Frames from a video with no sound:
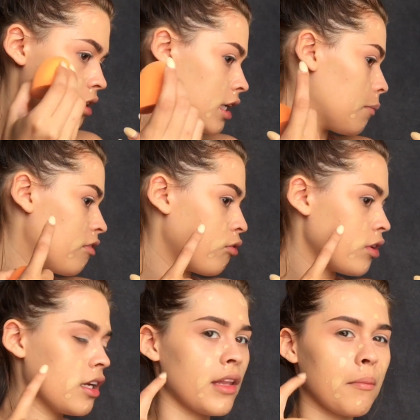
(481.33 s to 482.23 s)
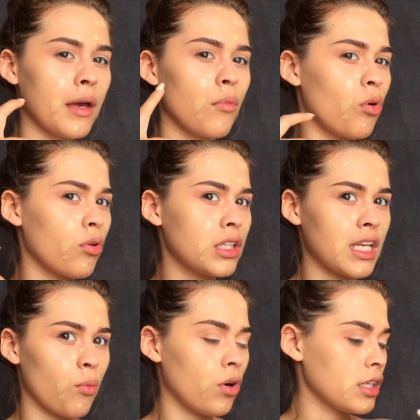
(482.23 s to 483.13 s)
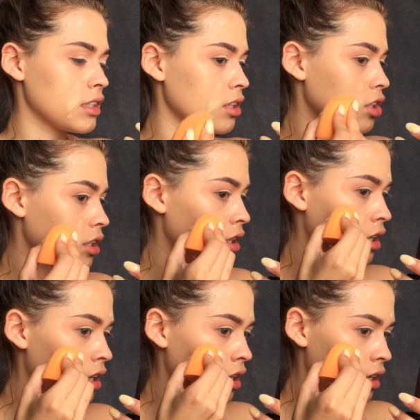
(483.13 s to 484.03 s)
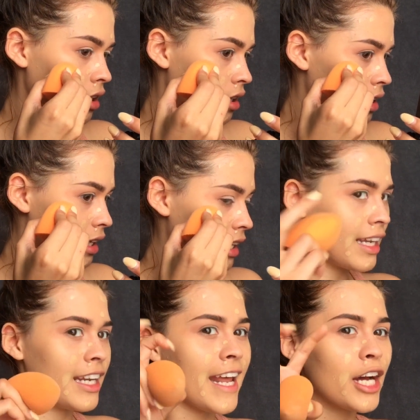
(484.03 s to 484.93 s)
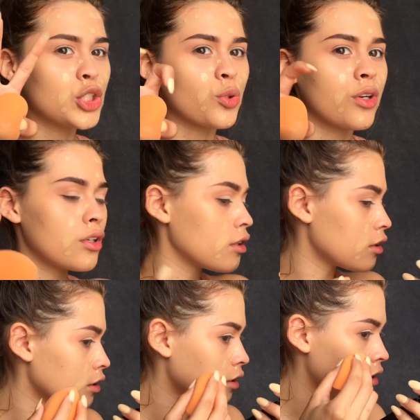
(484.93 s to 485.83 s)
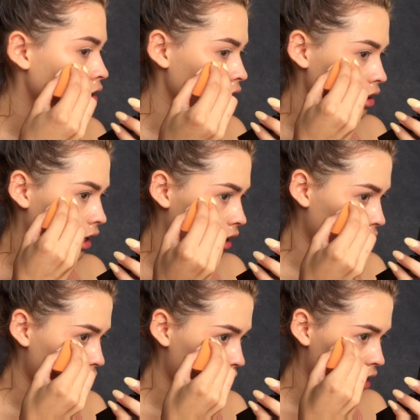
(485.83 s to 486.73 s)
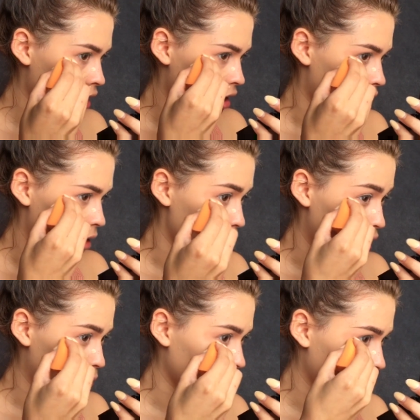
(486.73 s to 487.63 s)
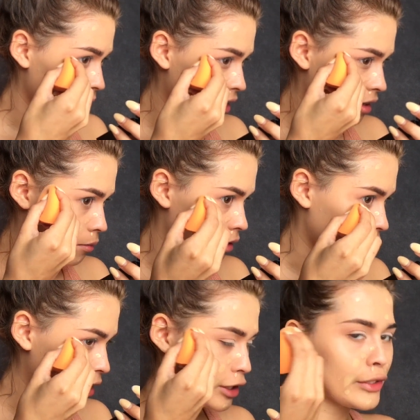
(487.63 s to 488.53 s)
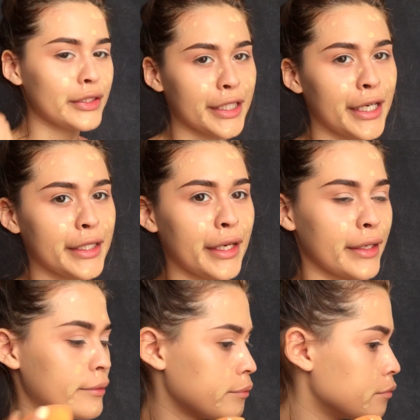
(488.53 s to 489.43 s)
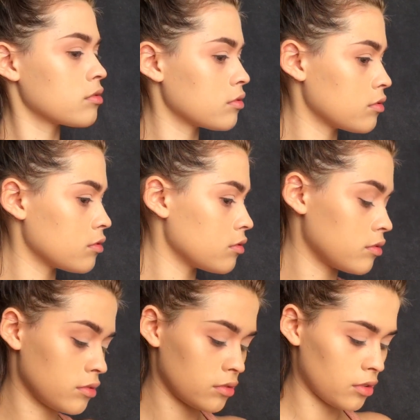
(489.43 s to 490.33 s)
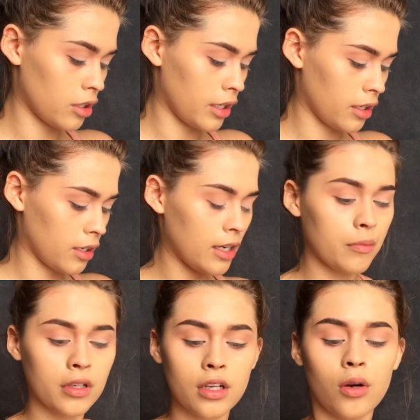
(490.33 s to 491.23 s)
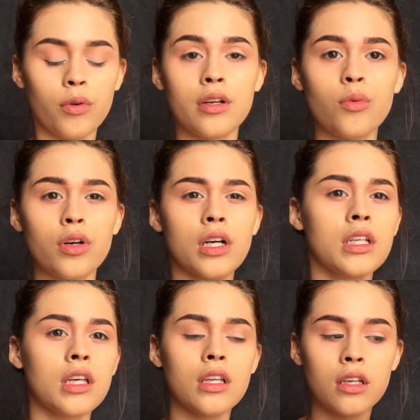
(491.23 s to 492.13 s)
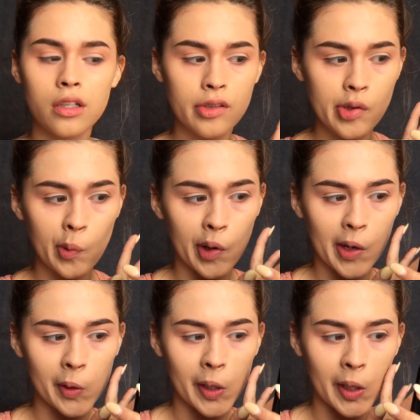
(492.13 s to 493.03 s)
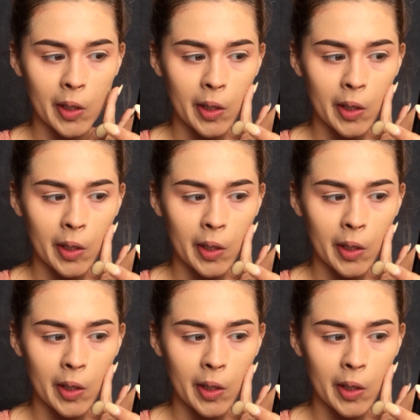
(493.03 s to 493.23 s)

And I'm avoiding like my mole because I want it to look natural. Like I'm not wearing makeup, but clearly I am. Alright, now I'm gonna go in where I need, where I have that,